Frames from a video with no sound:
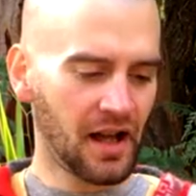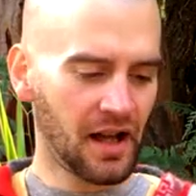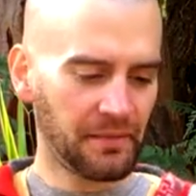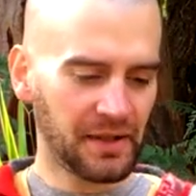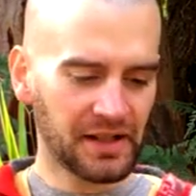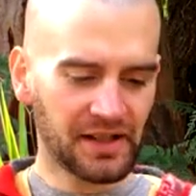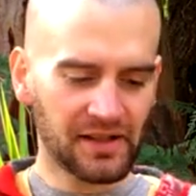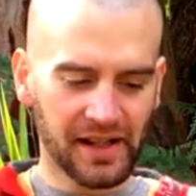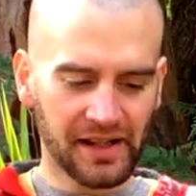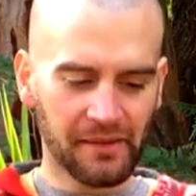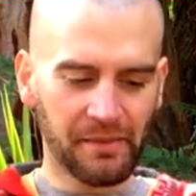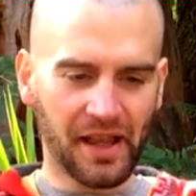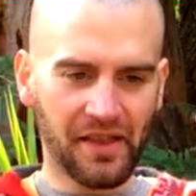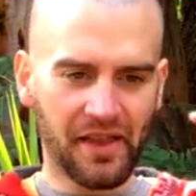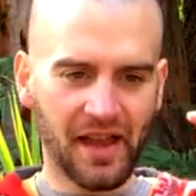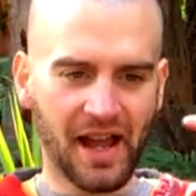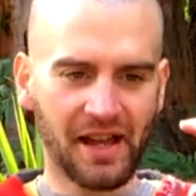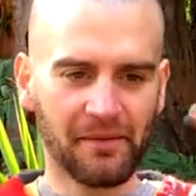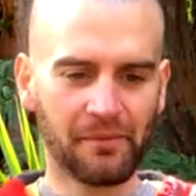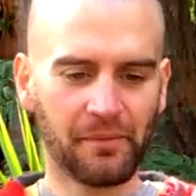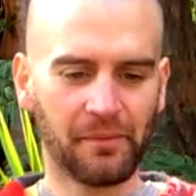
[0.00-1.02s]
It's like about
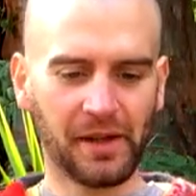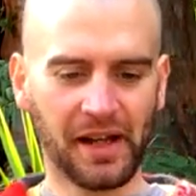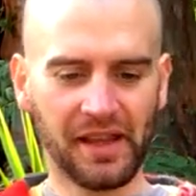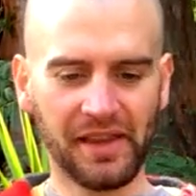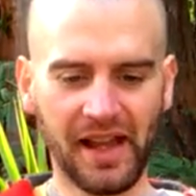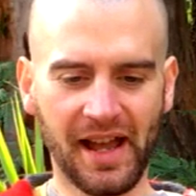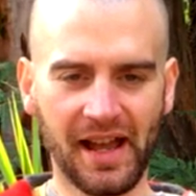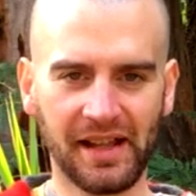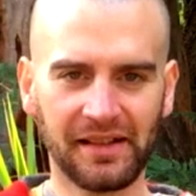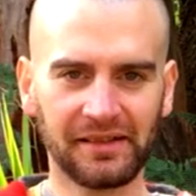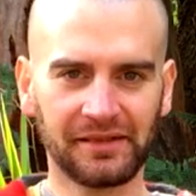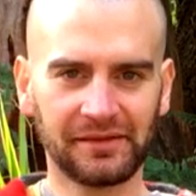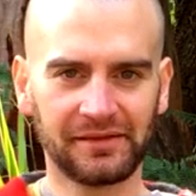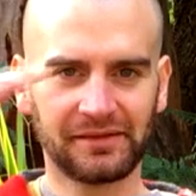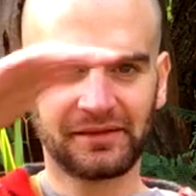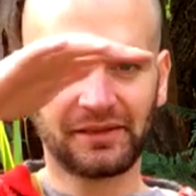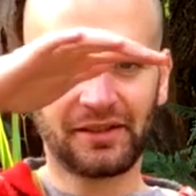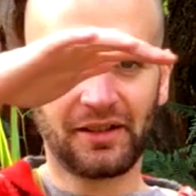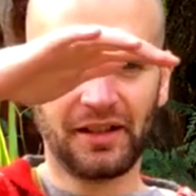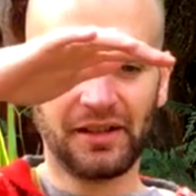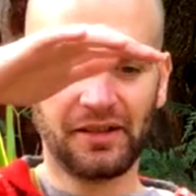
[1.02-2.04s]
that by that
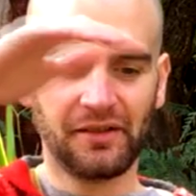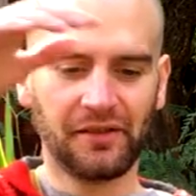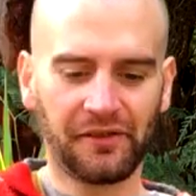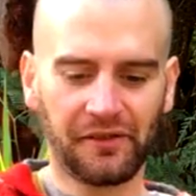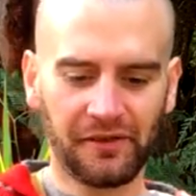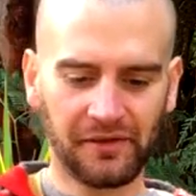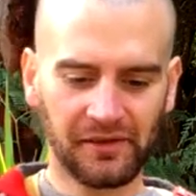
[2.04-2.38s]
kind of